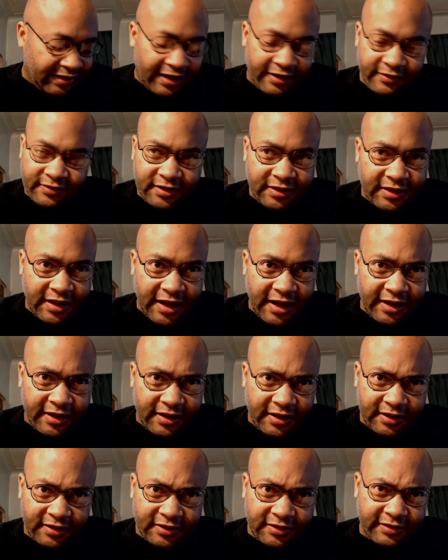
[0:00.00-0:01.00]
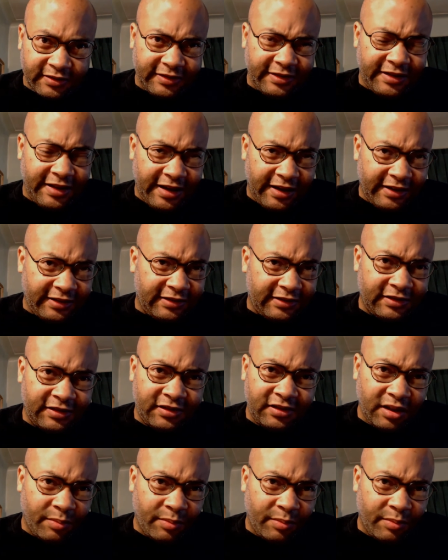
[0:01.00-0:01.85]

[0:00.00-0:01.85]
the downside is that